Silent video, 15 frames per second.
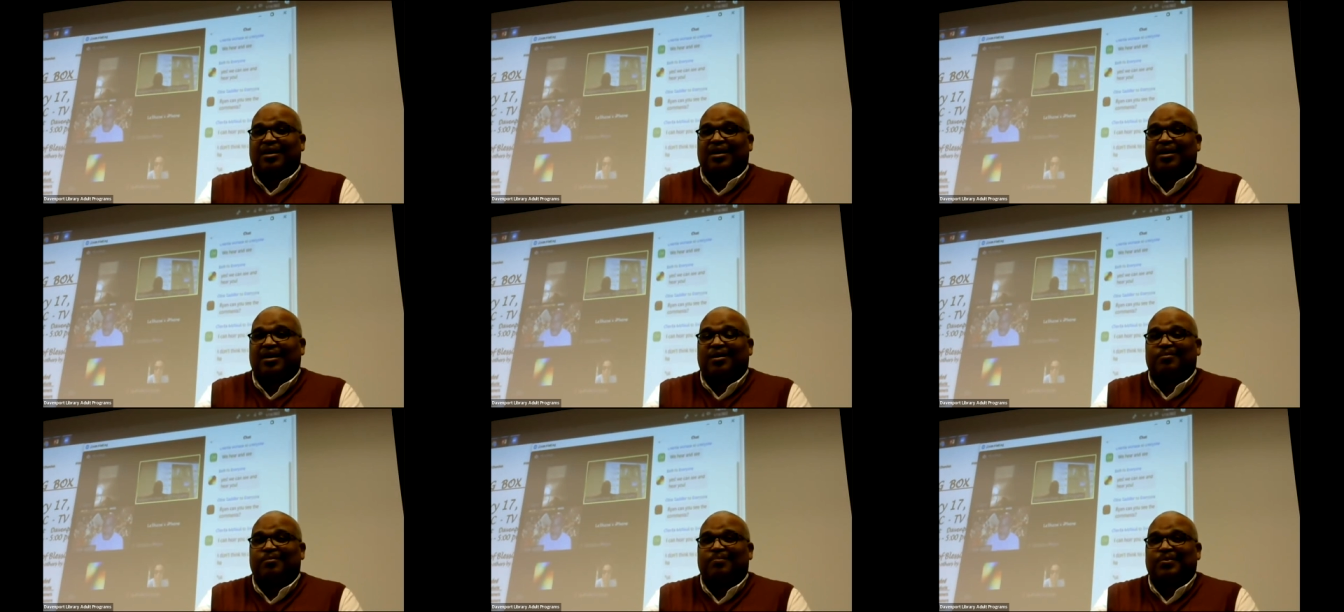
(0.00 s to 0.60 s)

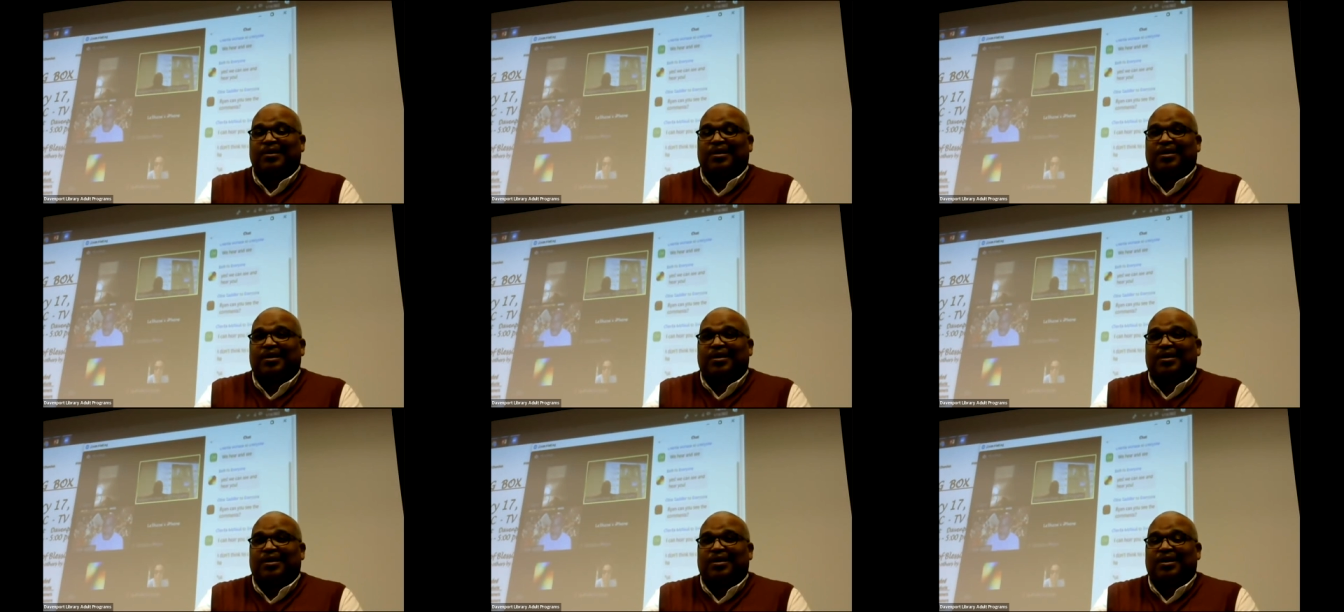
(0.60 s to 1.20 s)

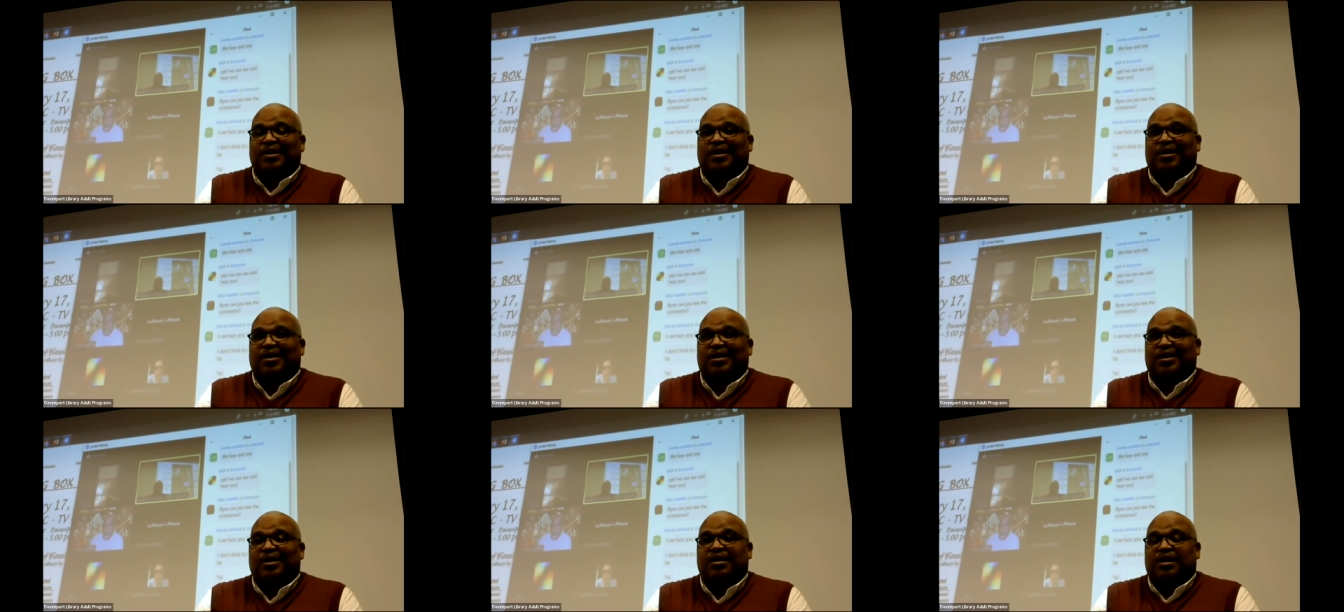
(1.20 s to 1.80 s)

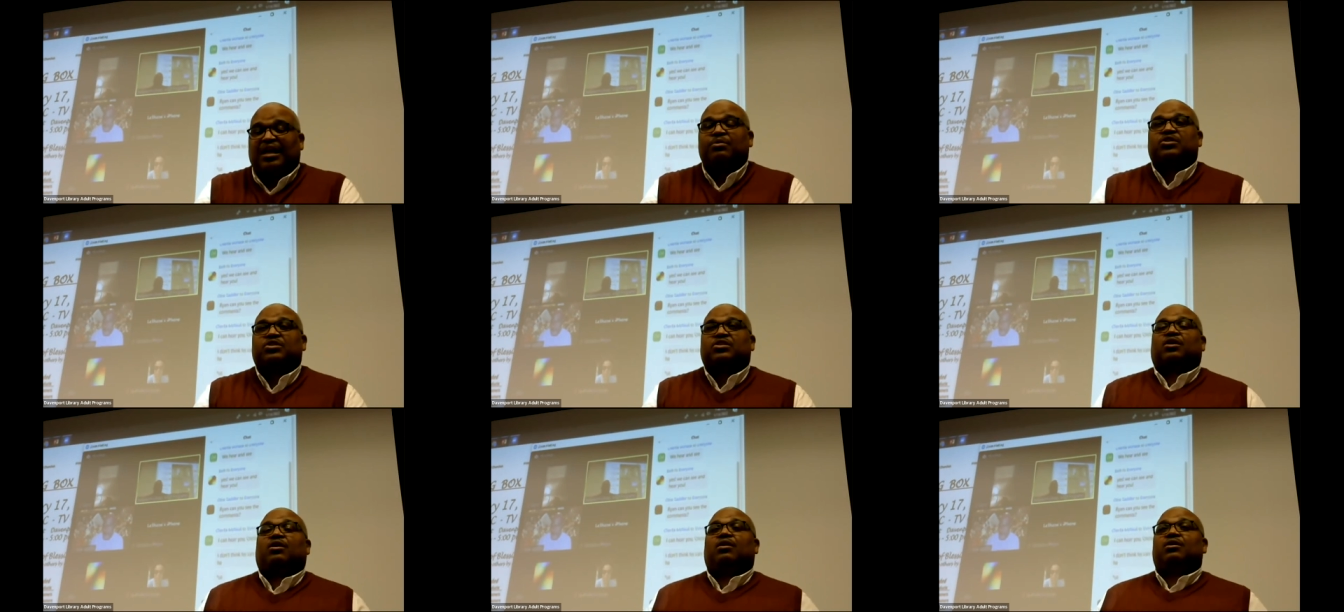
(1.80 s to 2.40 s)
And
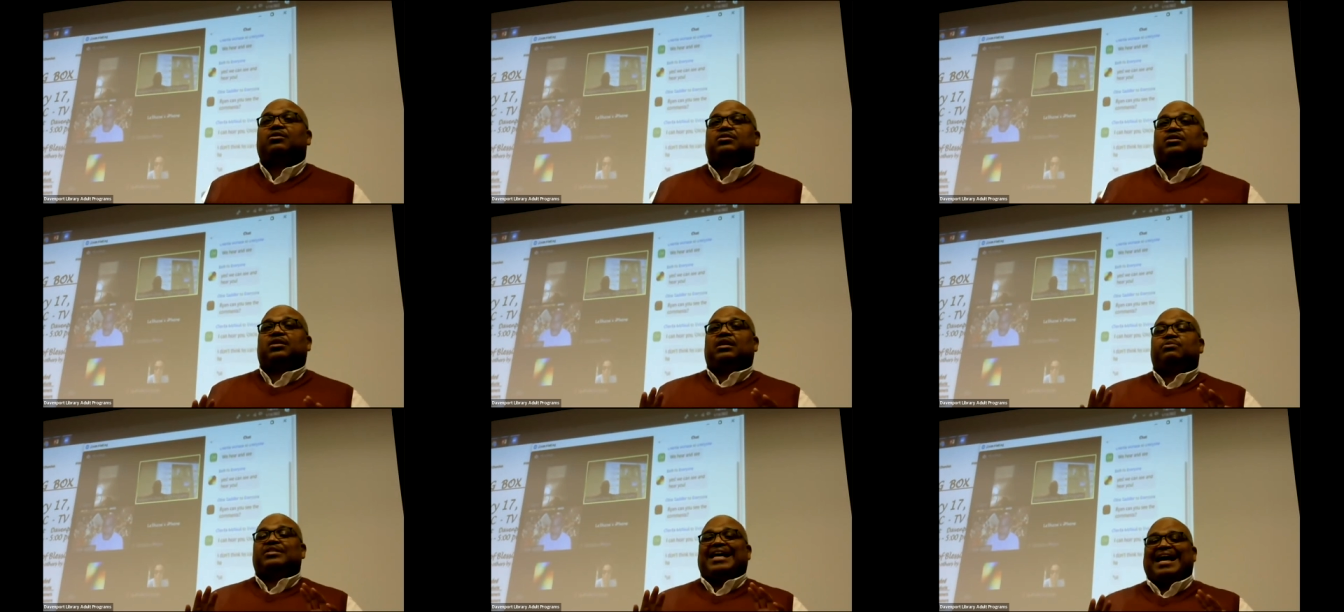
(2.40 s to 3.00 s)
he was
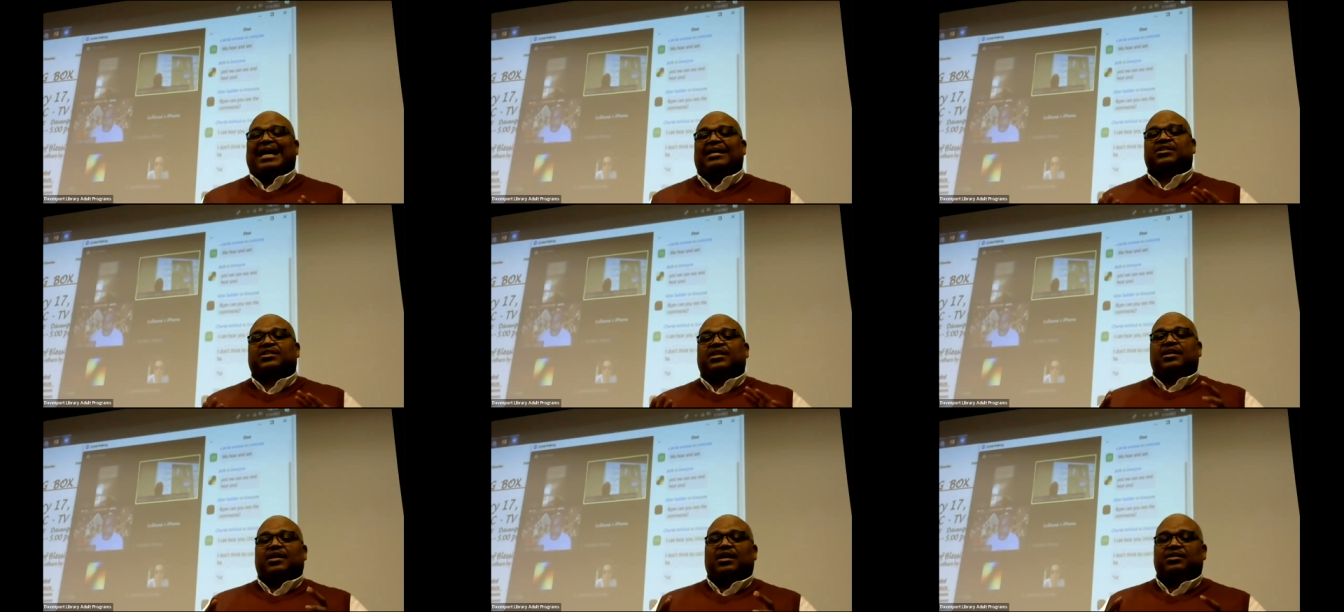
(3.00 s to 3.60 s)

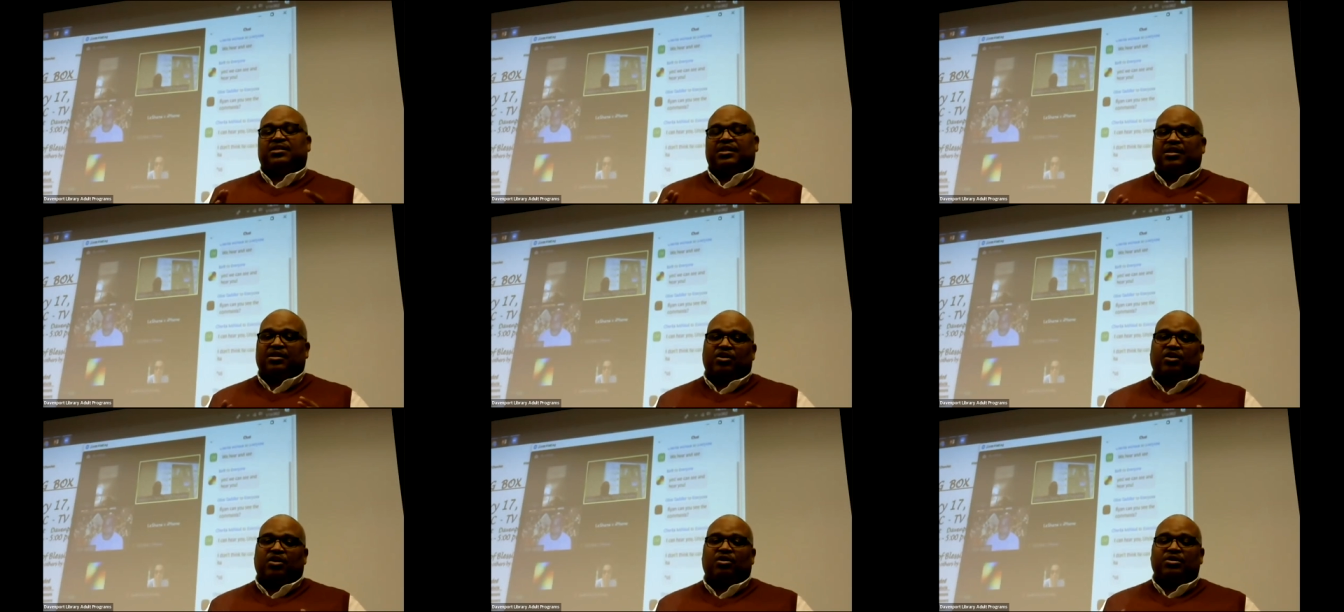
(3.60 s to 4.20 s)
asking us
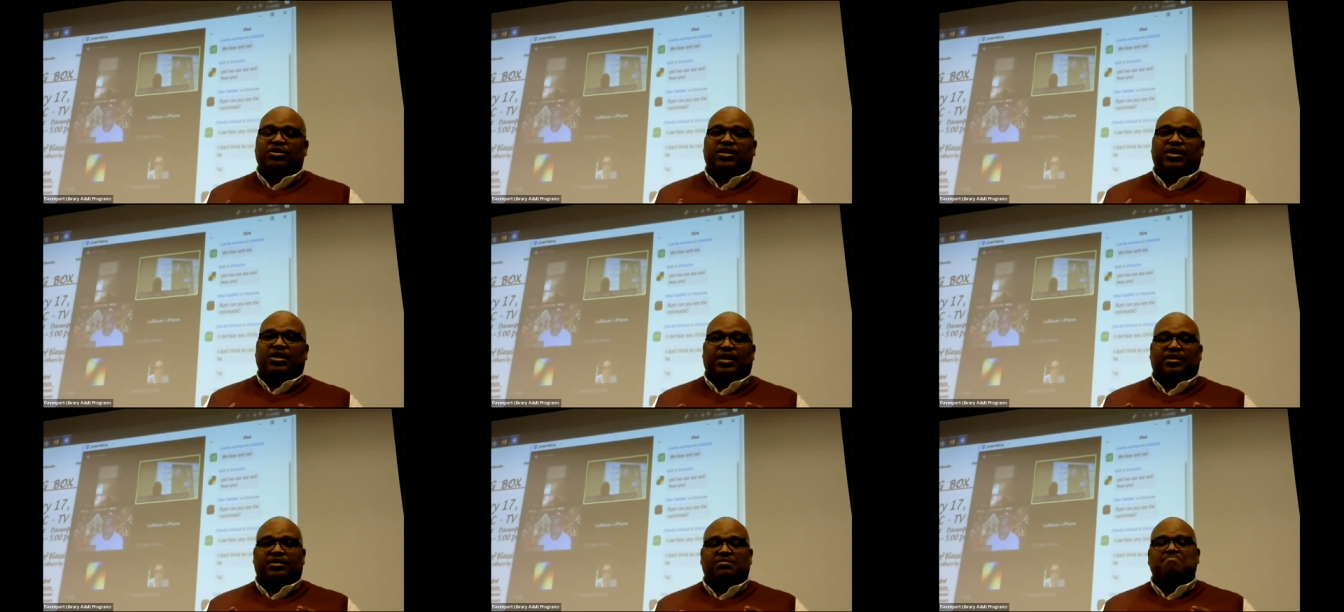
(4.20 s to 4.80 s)
and
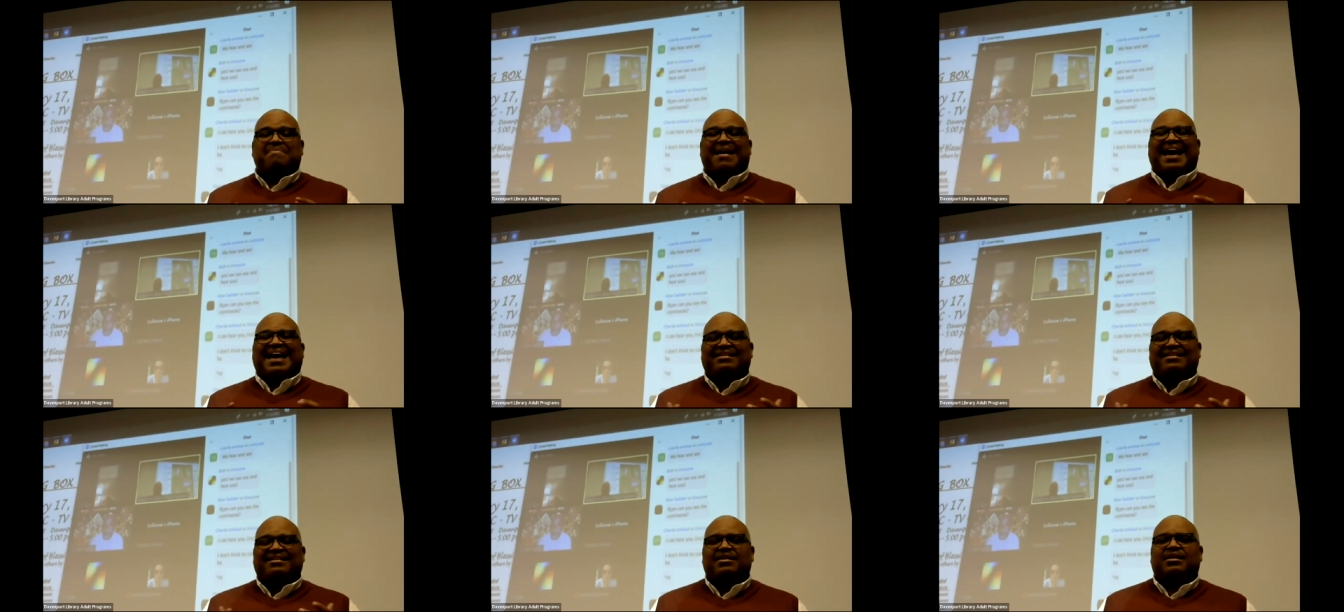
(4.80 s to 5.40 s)
encouraging and
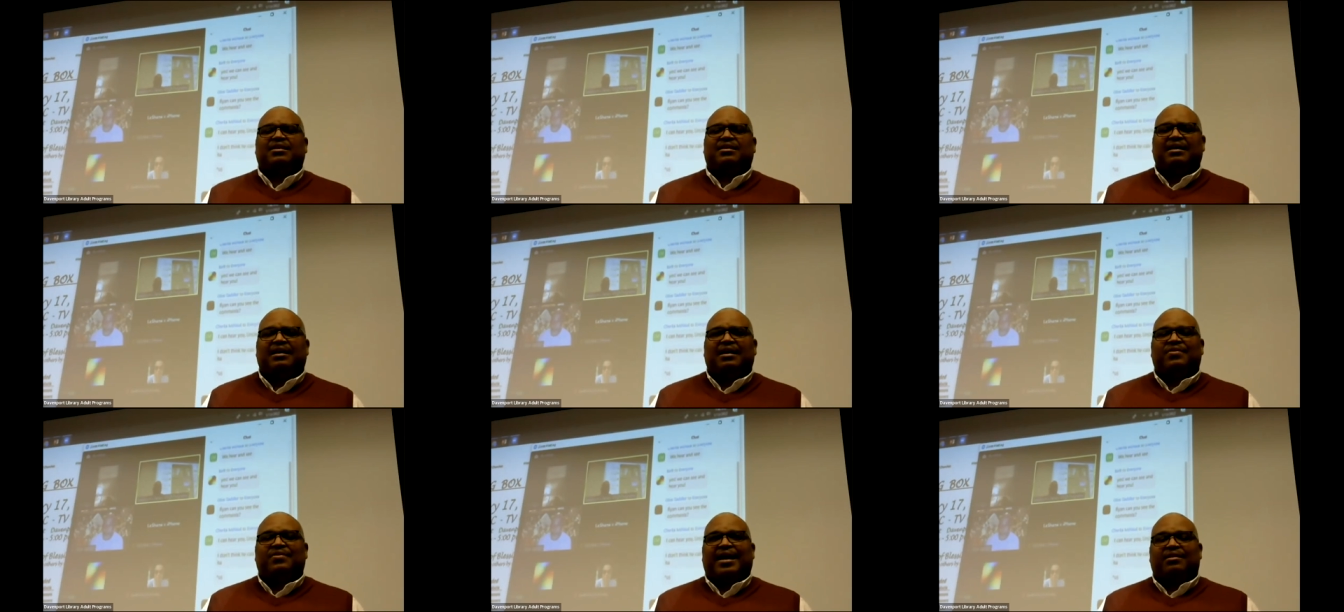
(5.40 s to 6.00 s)
demanding
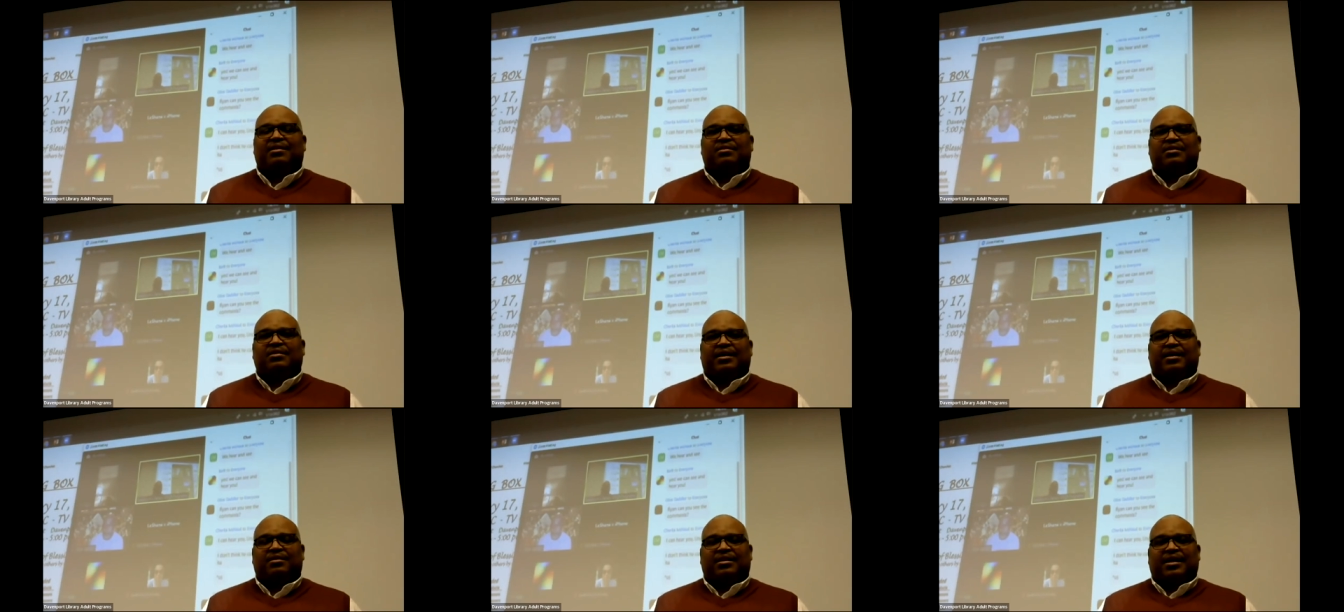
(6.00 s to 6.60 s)
that